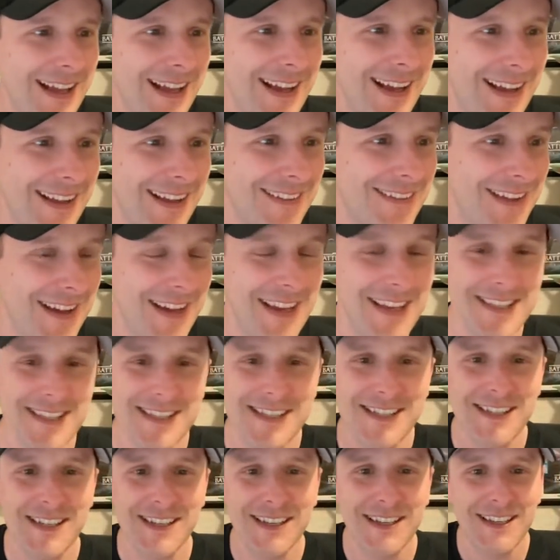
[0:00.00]

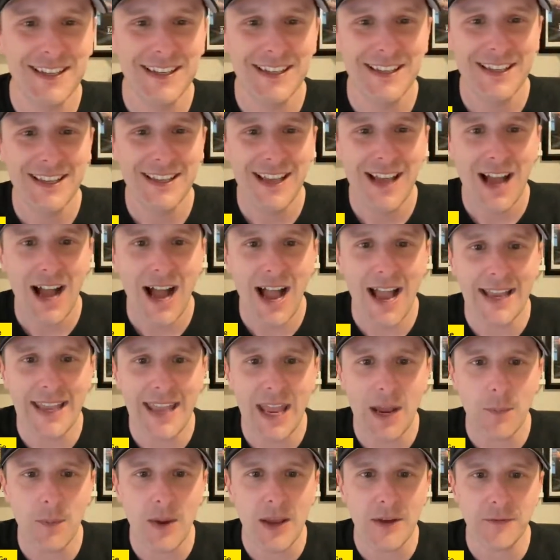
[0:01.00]
nice. I
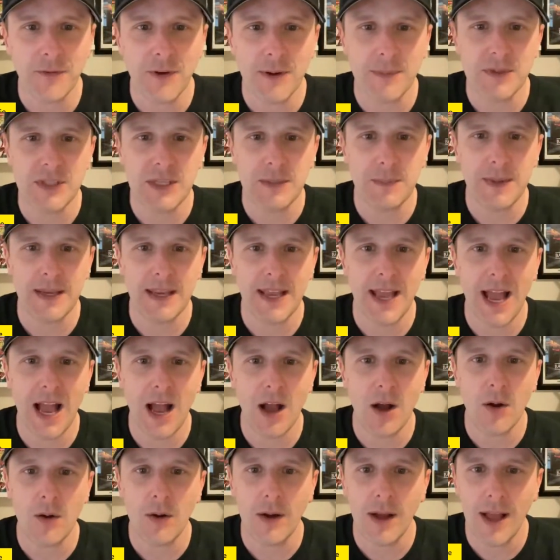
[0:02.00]
can't wait for MCP.
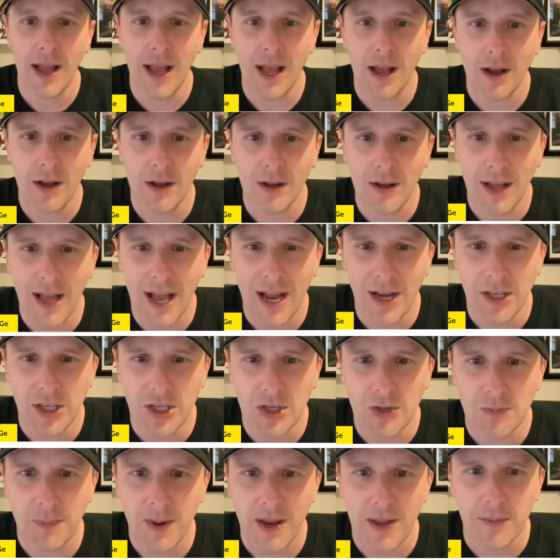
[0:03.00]
How, how how do
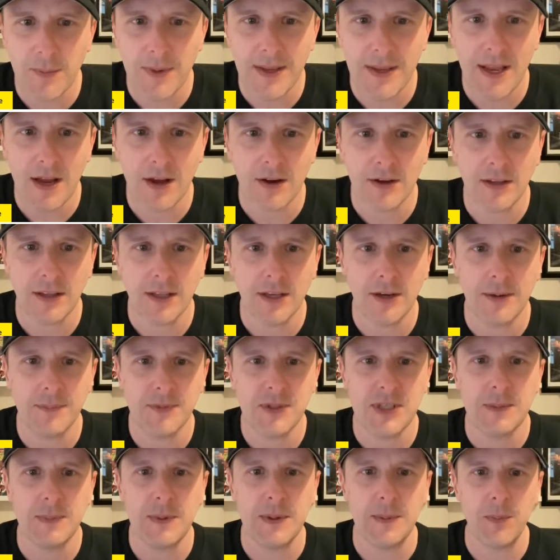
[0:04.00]
you, by the way, calculate your
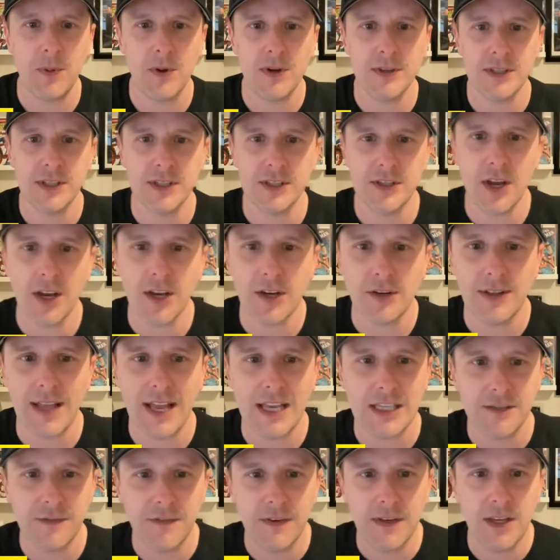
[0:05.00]
MCP points? I saw your
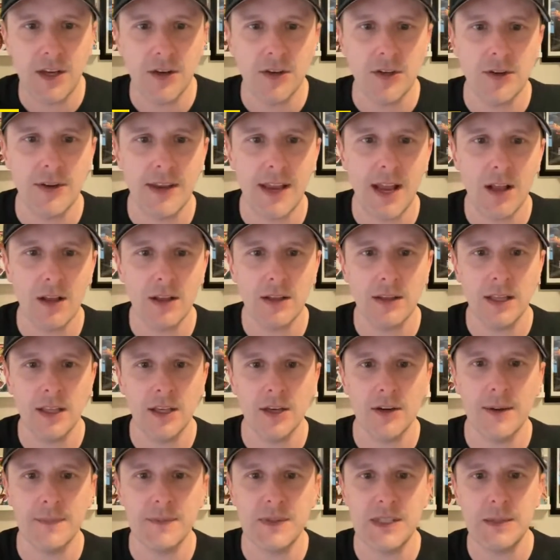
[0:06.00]
last video. You calculate
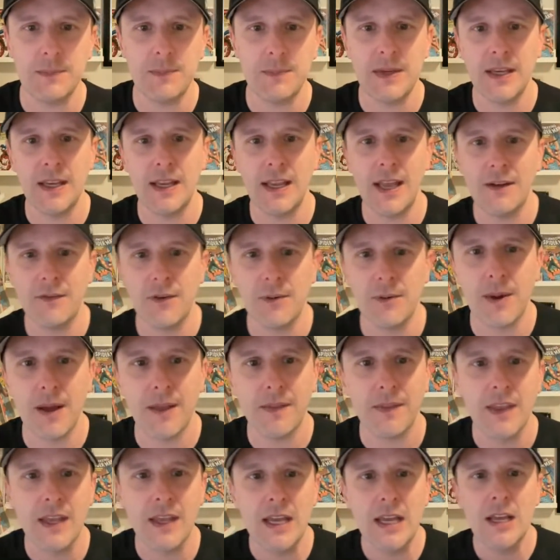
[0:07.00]
your MCP every
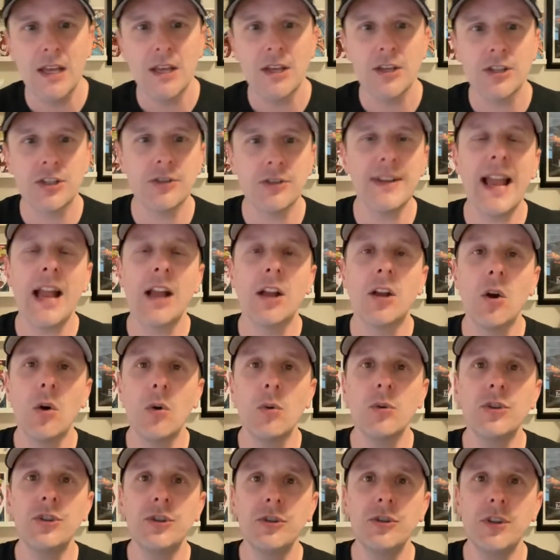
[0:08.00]
month. So yeah,
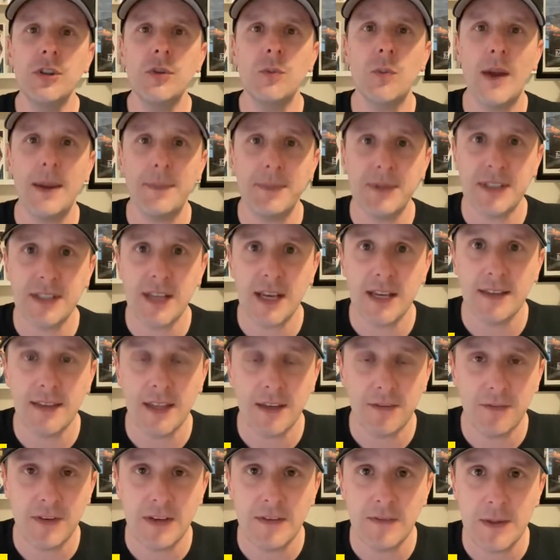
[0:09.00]
go to the website
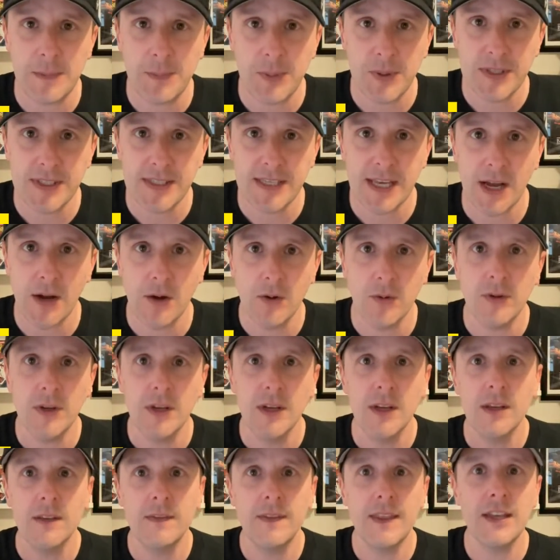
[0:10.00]
that VeVe puts out.
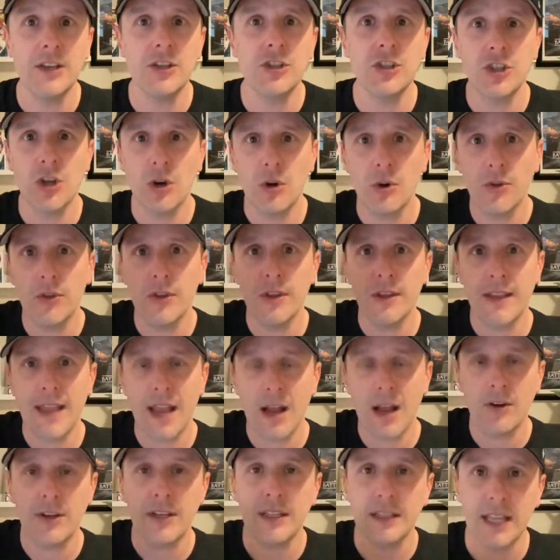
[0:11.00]
They show the
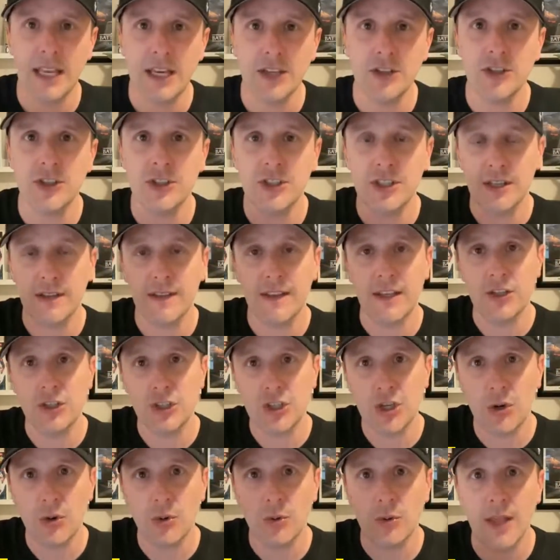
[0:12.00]
calculations, like they
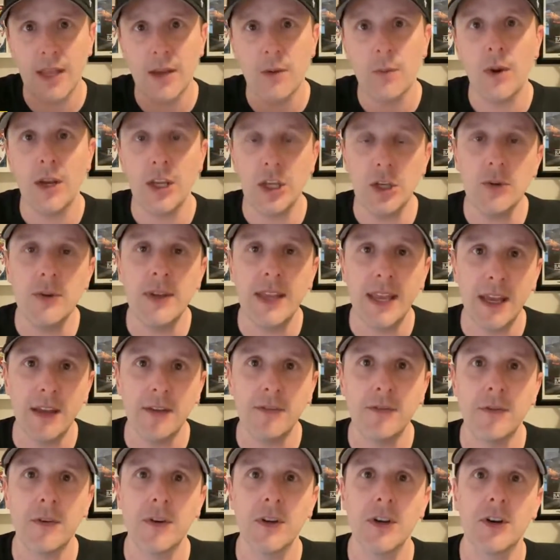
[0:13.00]
show like what you
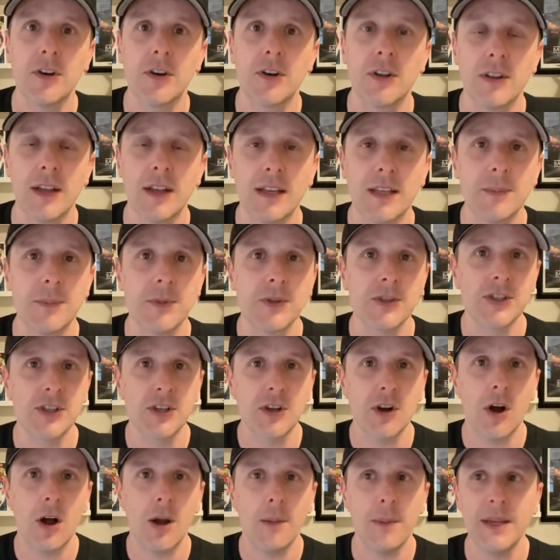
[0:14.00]
get for your collectibles and
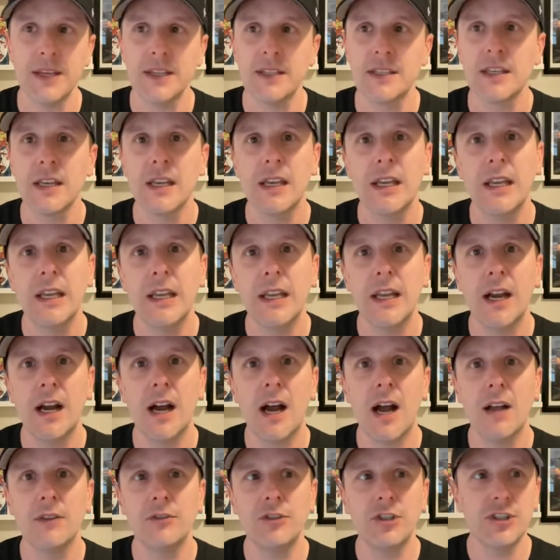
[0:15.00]
comics.
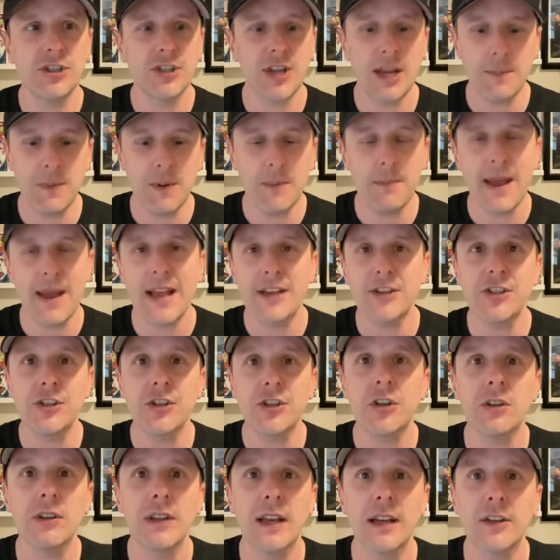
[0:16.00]
Uh, just type in Master
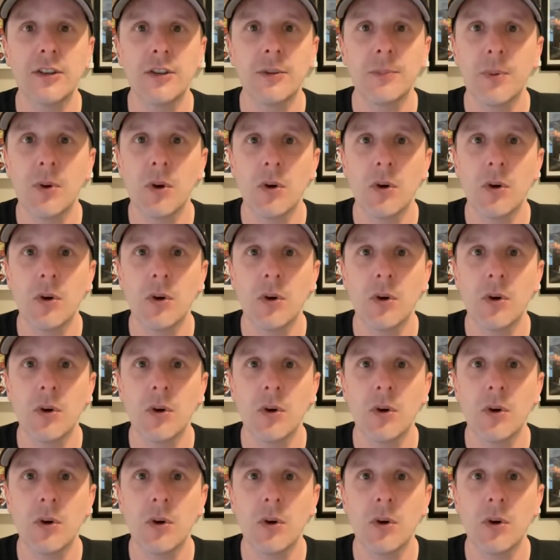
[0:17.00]
Collector